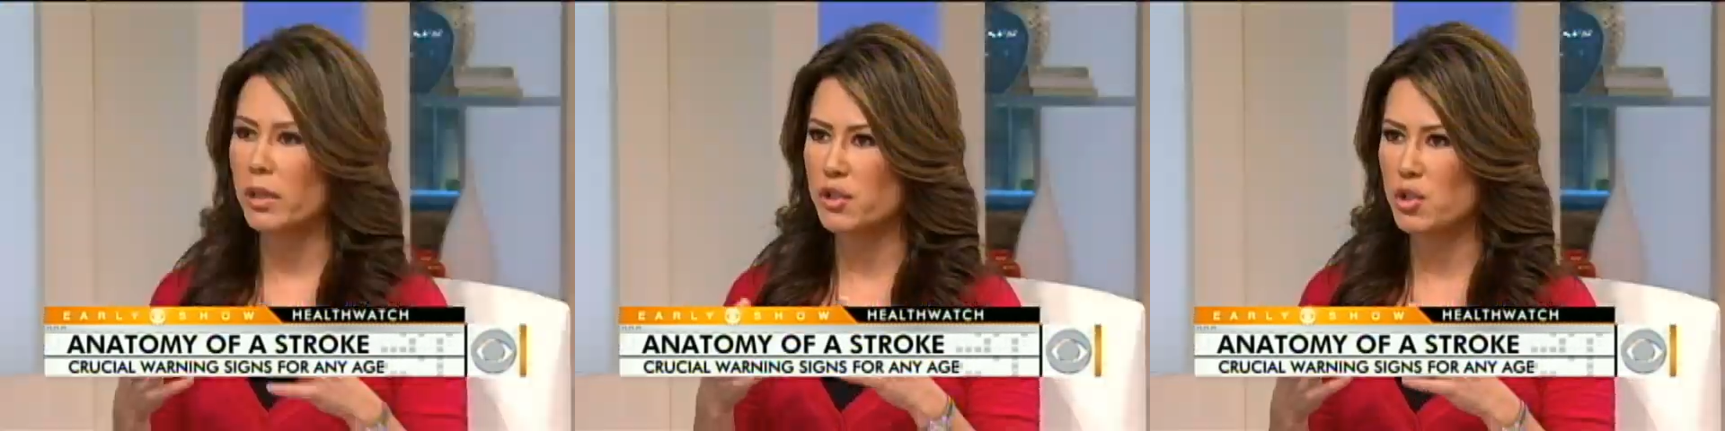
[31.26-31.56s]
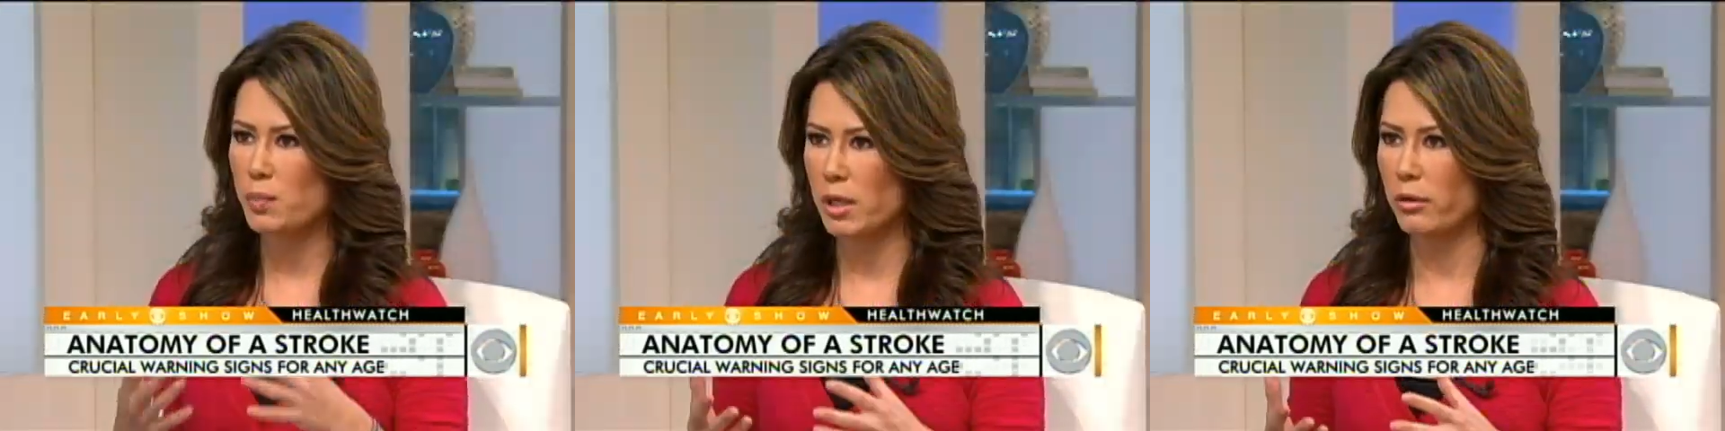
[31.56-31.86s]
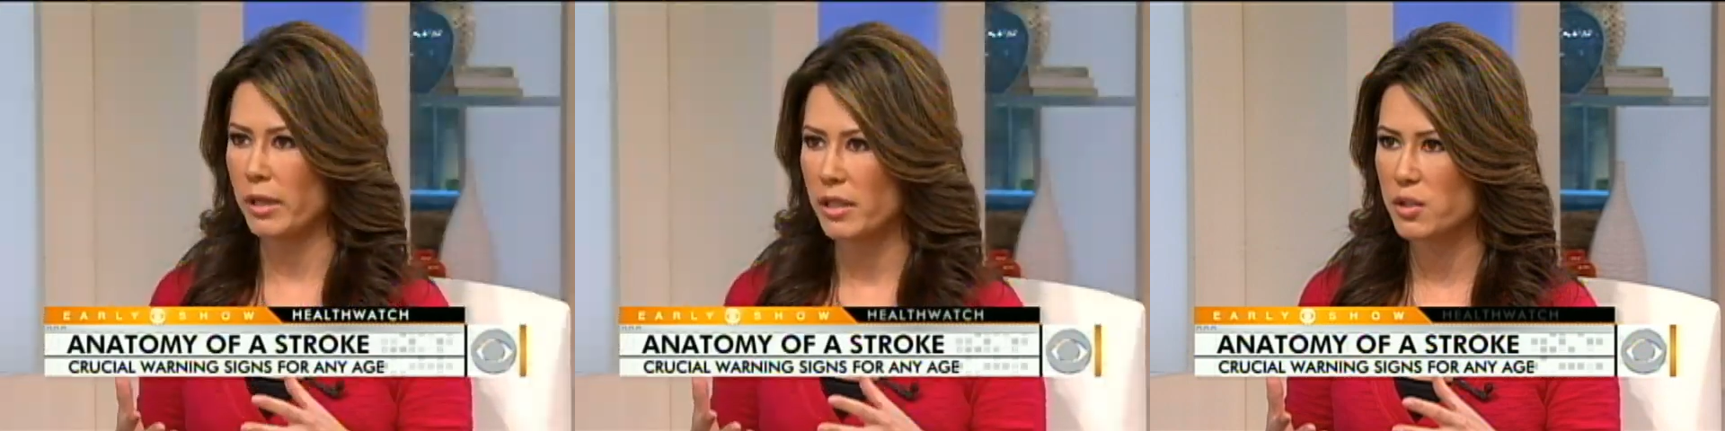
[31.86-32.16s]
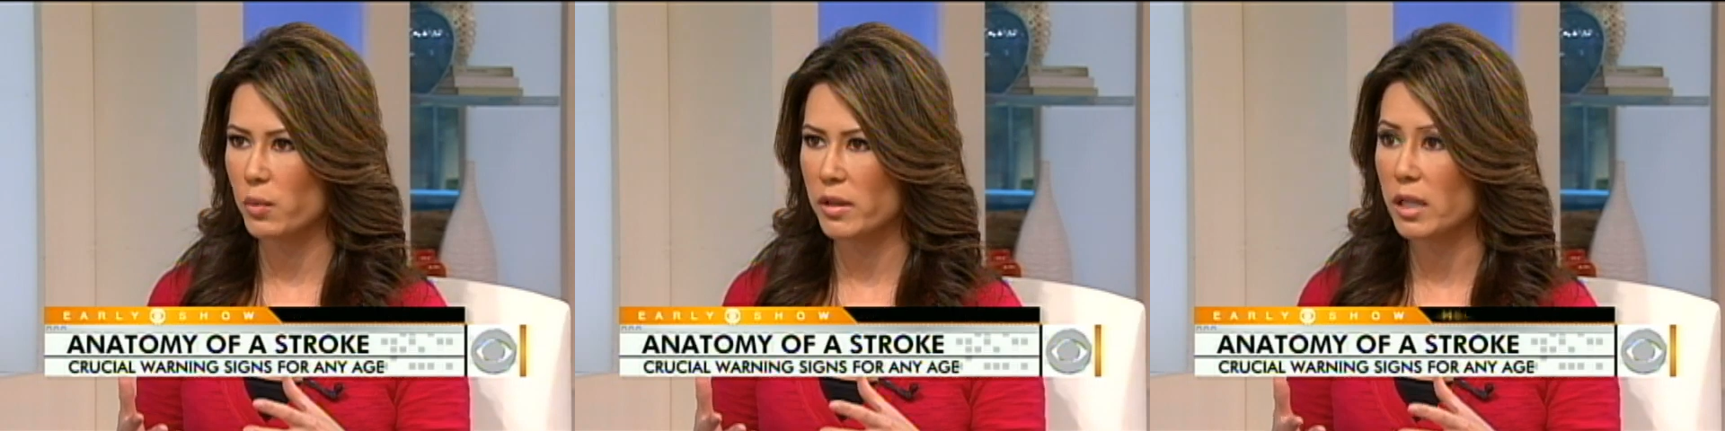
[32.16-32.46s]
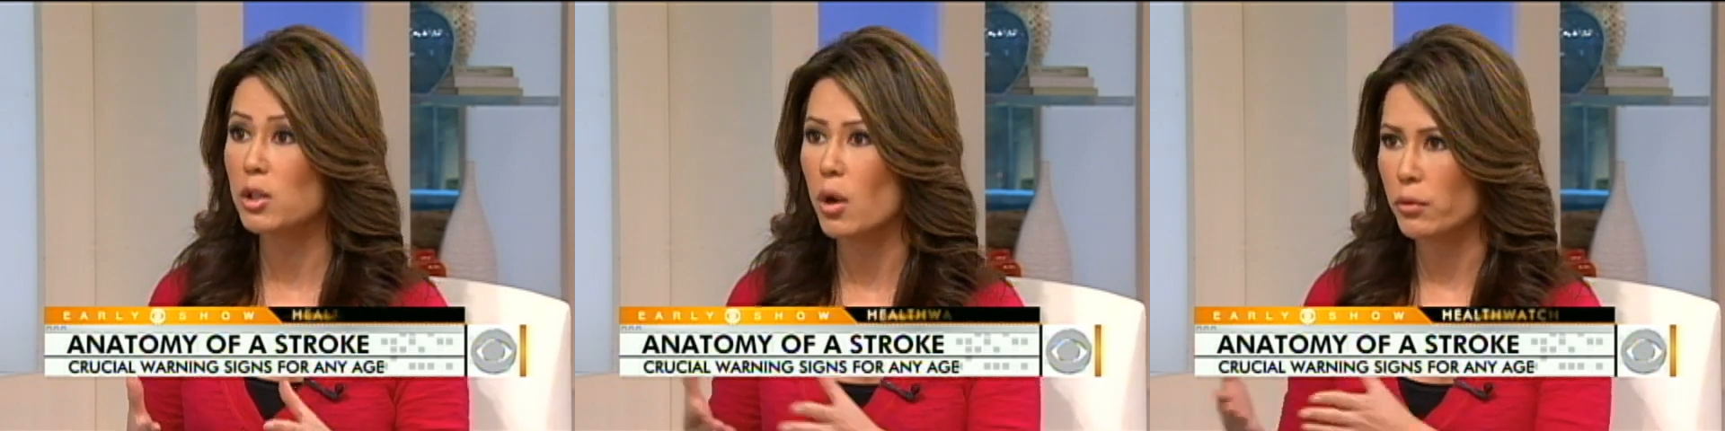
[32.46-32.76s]
experience when
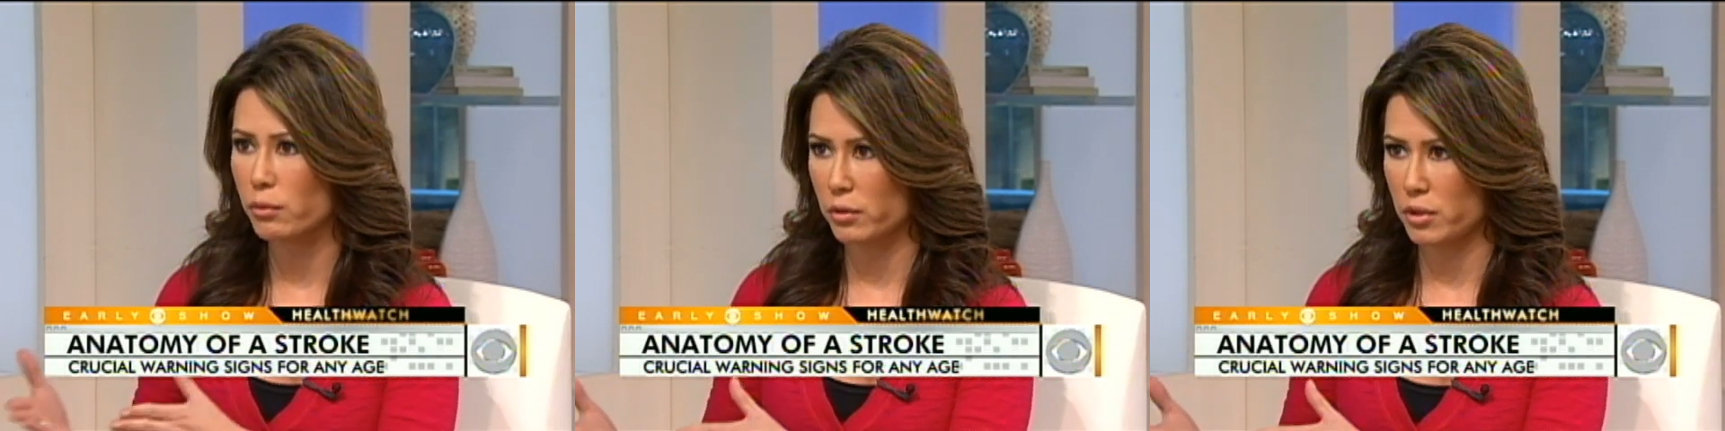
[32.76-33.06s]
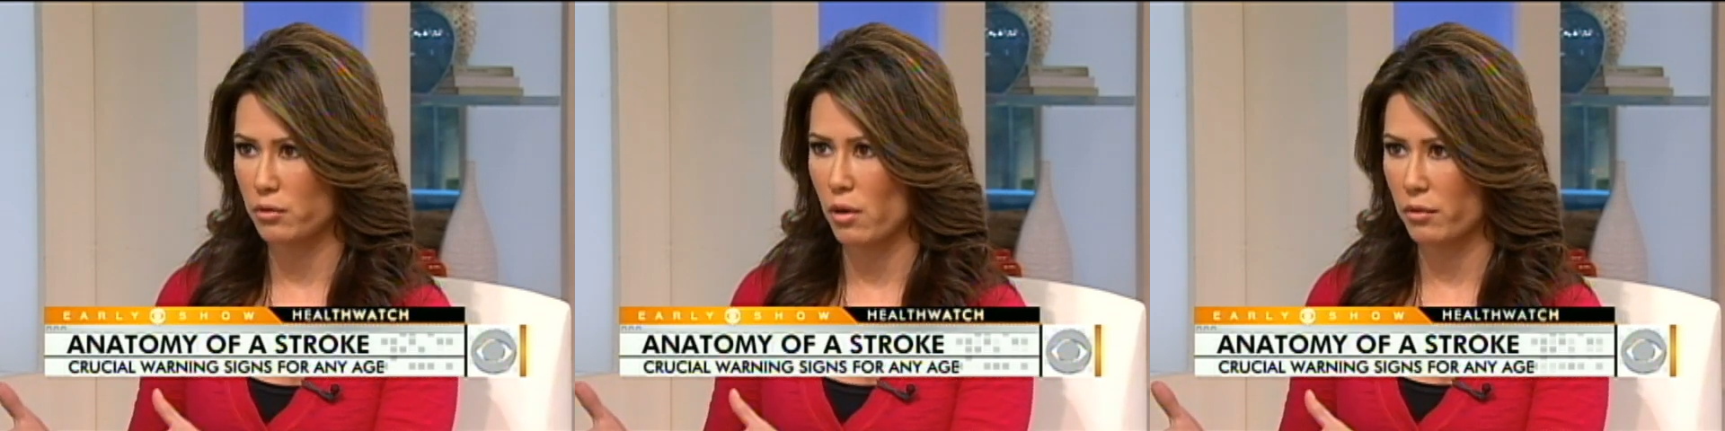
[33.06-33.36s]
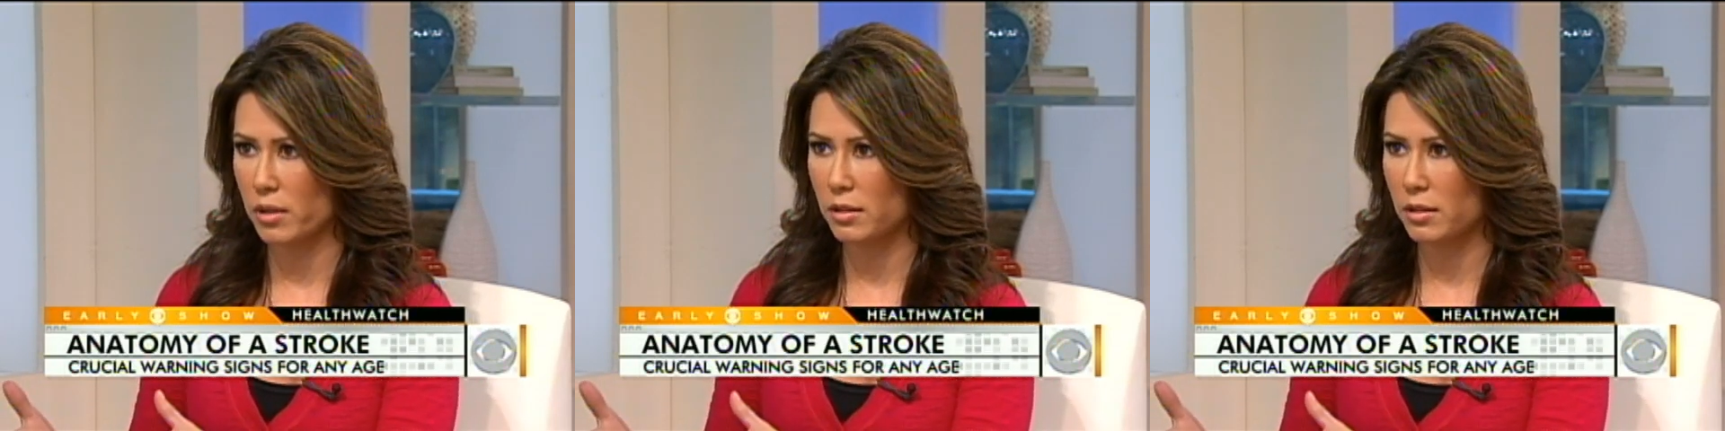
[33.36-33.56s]
they go through a stroke.